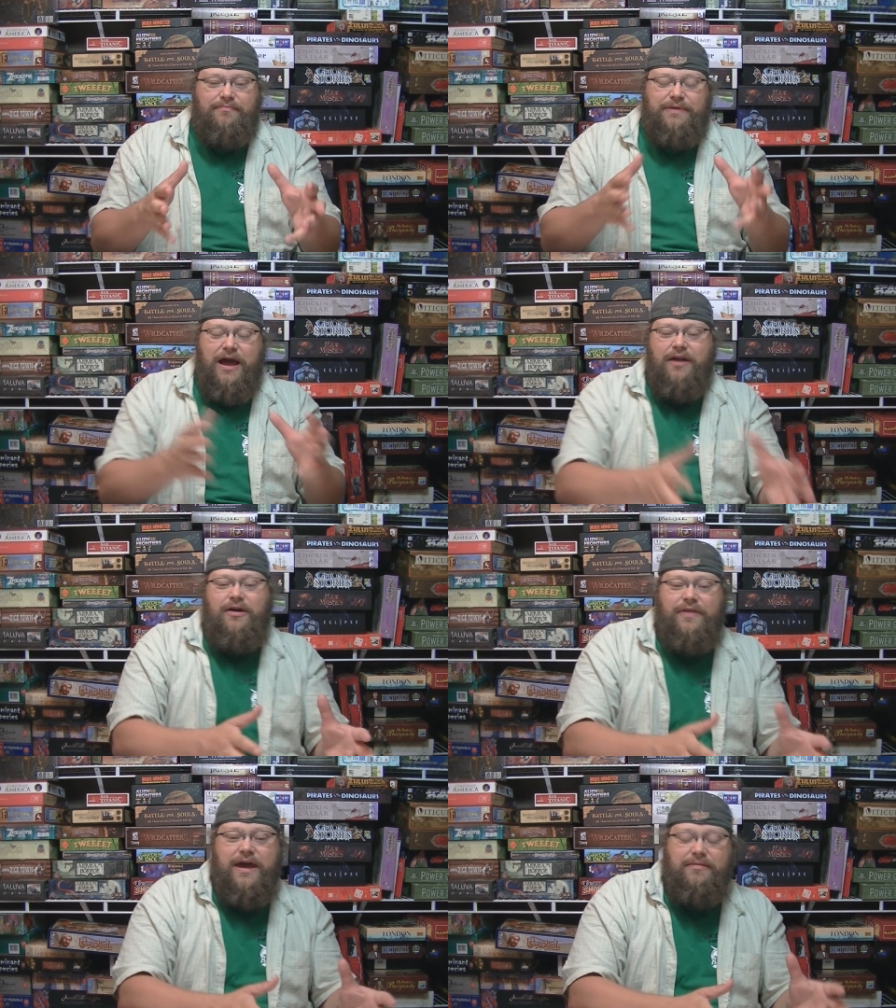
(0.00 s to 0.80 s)
beyond
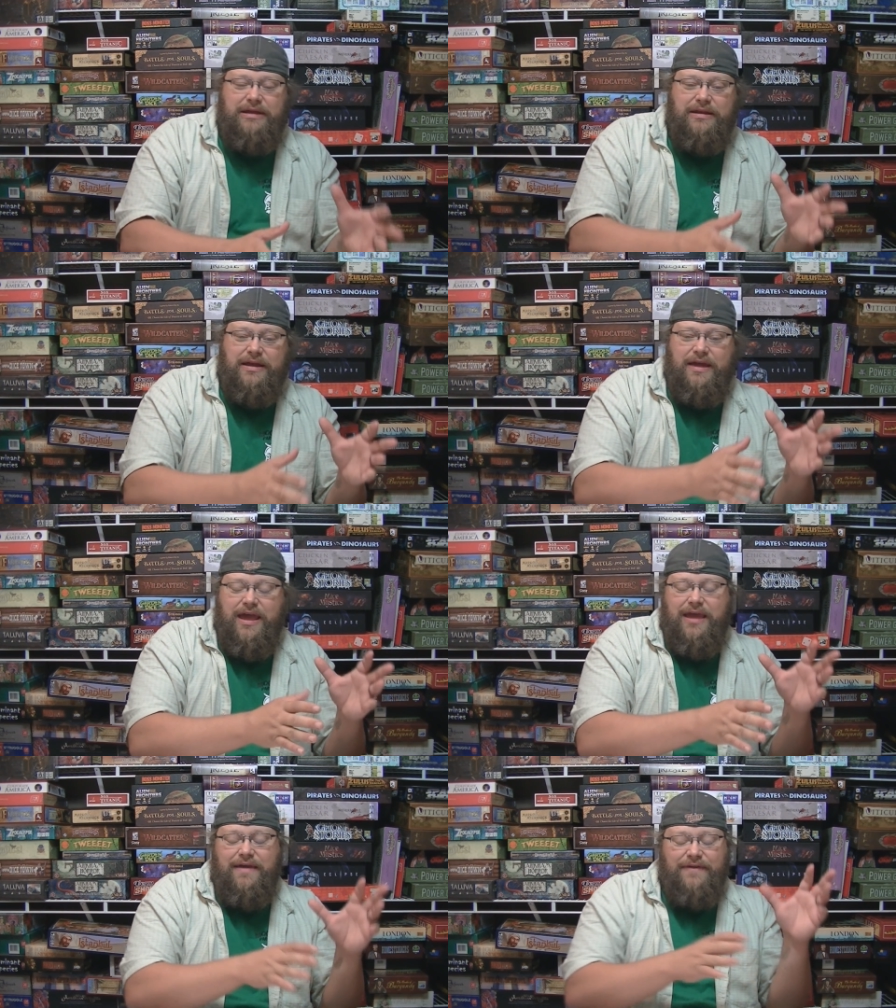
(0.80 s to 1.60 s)
all that, I mean,
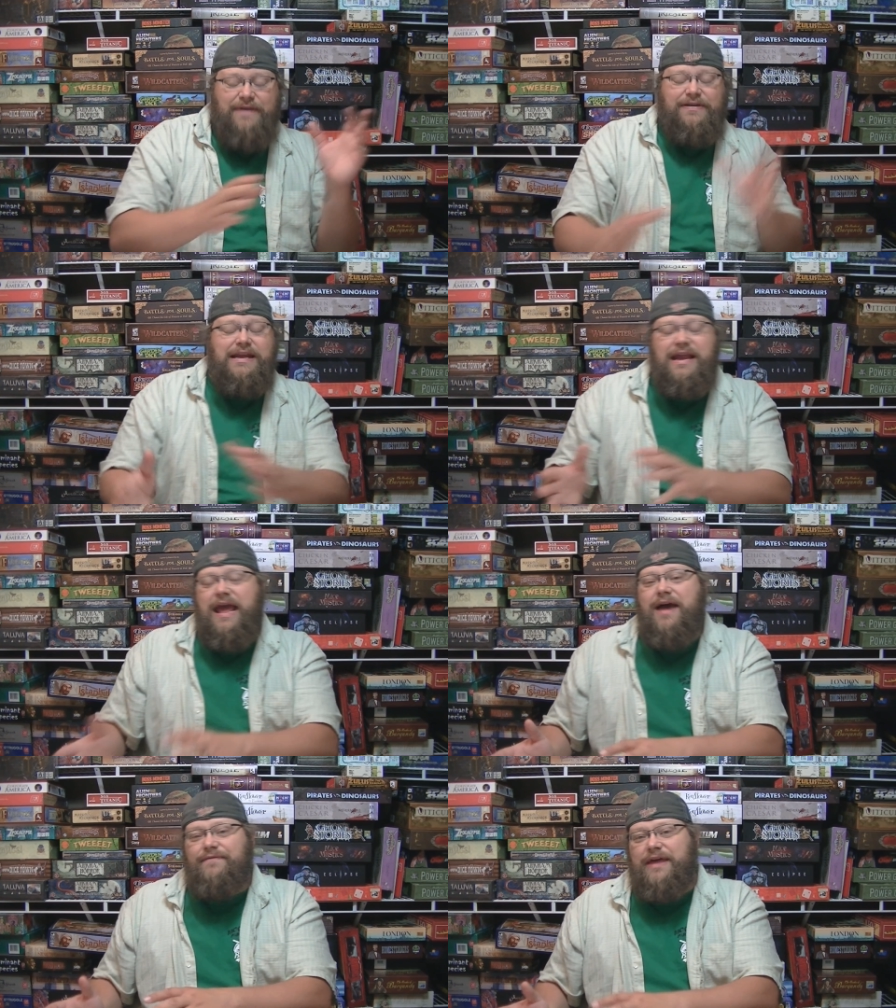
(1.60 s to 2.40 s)
if, if it didn't
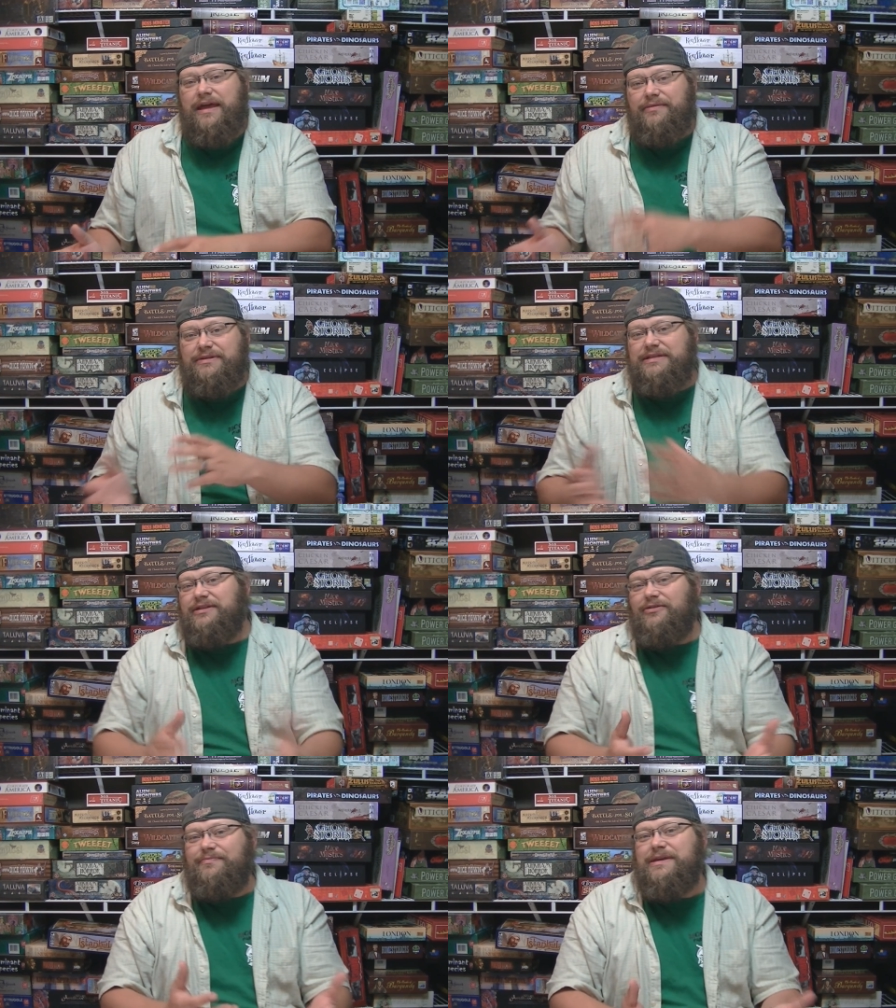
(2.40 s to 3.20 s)
have that, it would
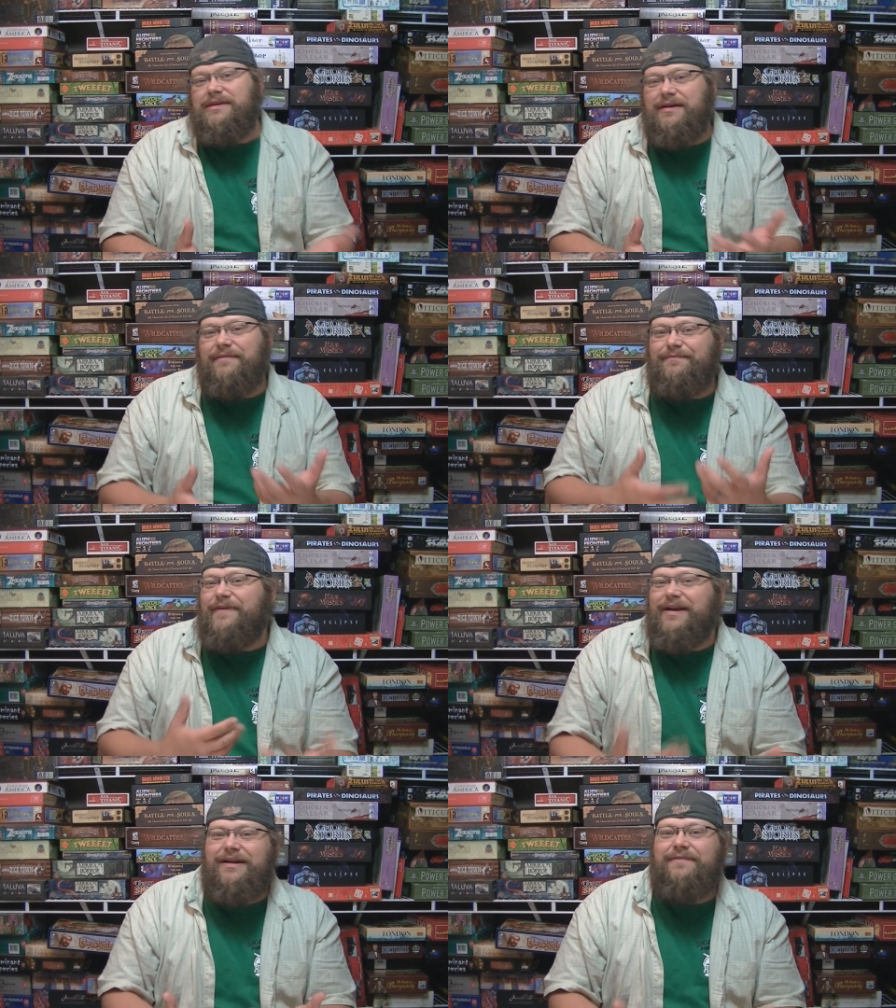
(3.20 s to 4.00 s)
still be a
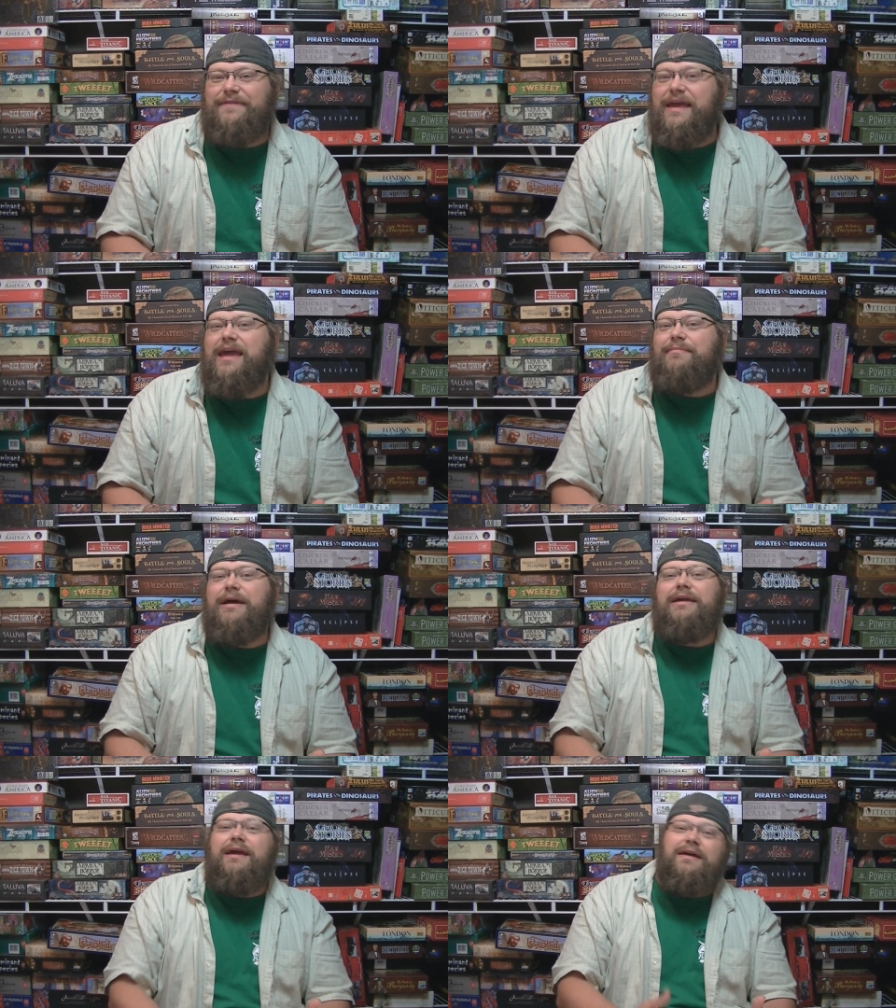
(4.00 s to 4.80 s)
fun enough game,
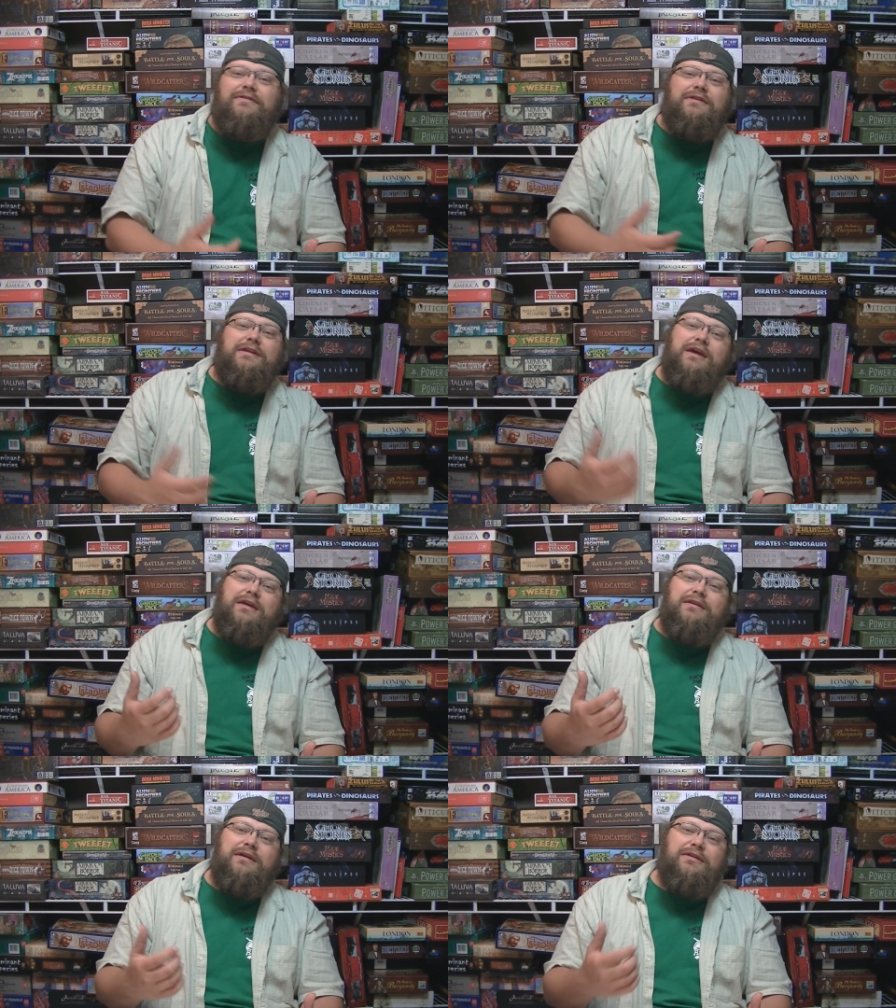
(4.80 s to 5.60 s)
I guess, and
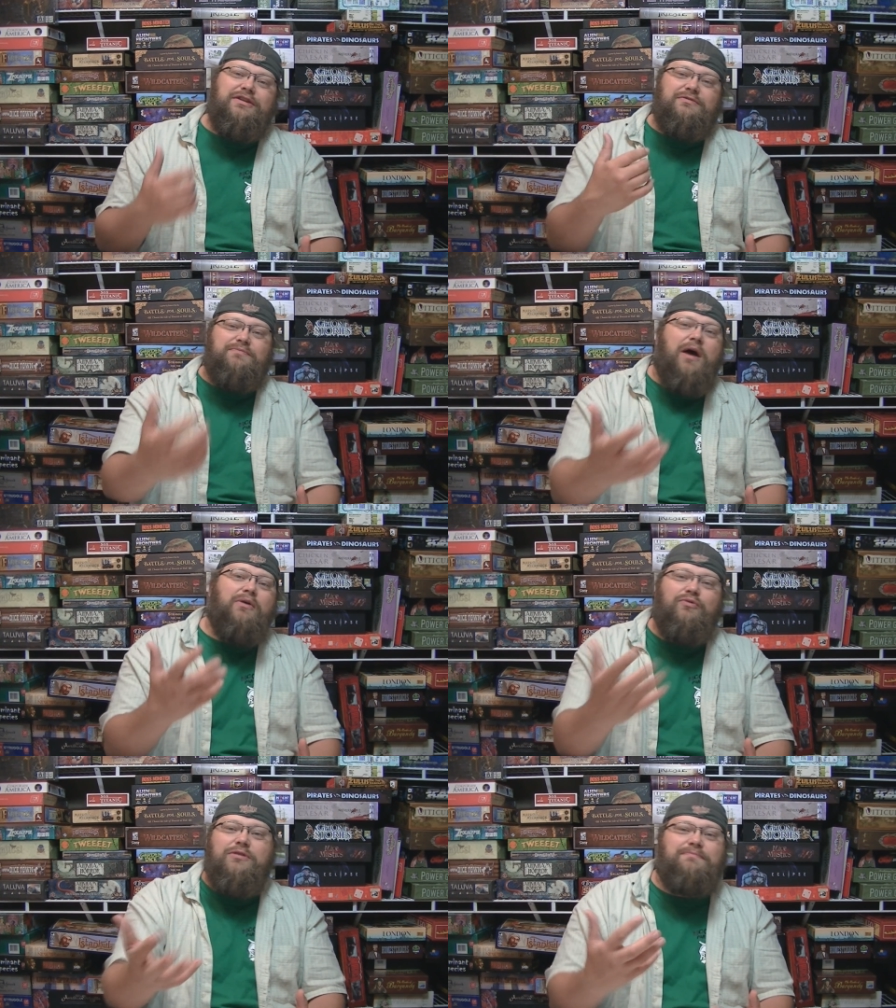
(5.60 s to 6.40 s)
and it just
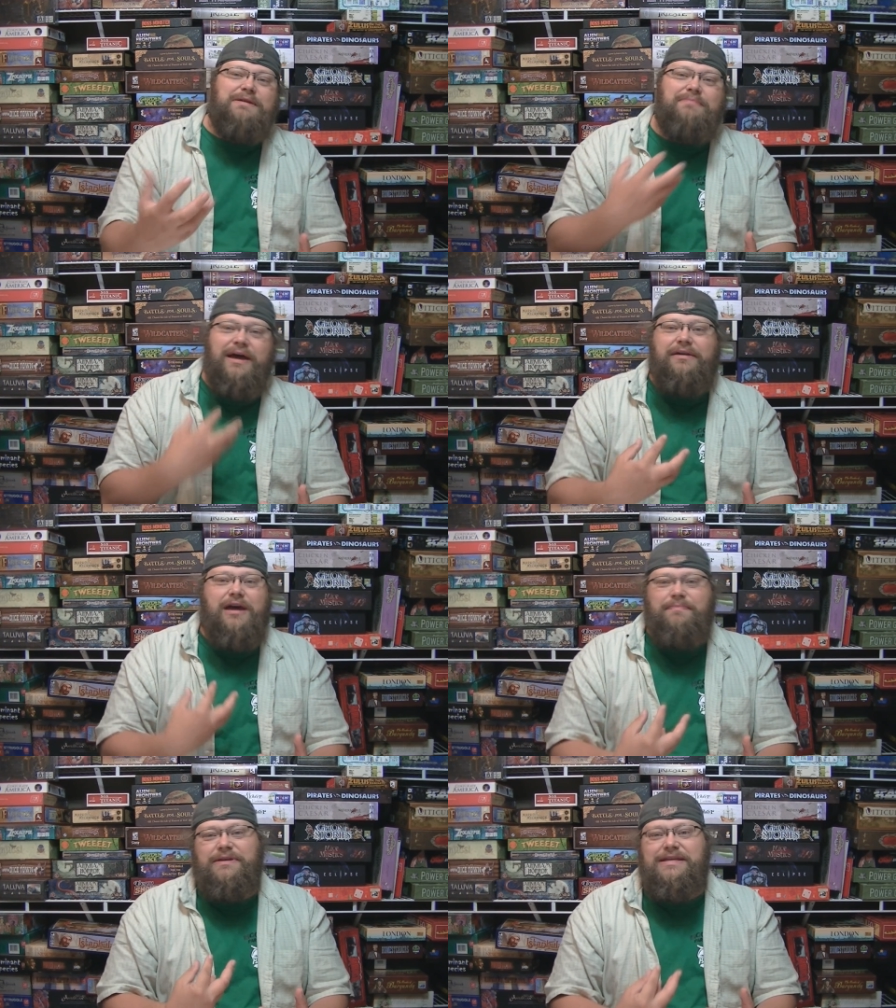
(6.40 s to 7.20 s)
probably wouldn't be my
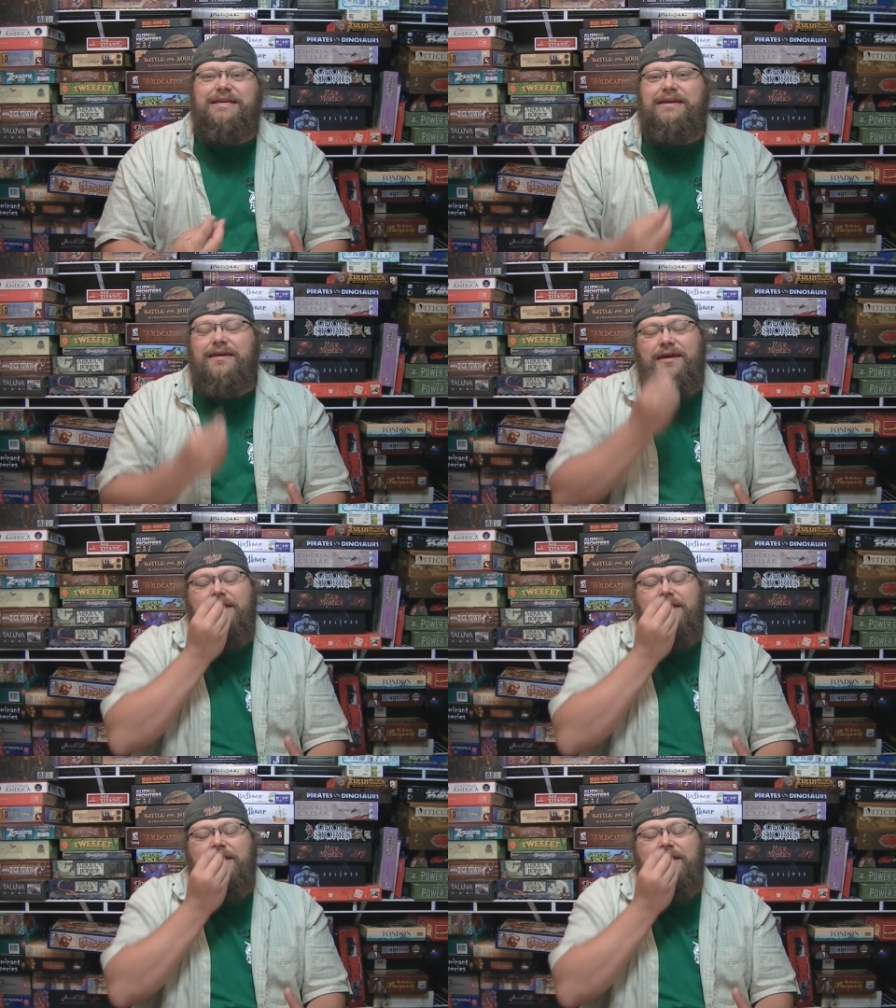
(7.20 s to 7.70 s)
cup of tea,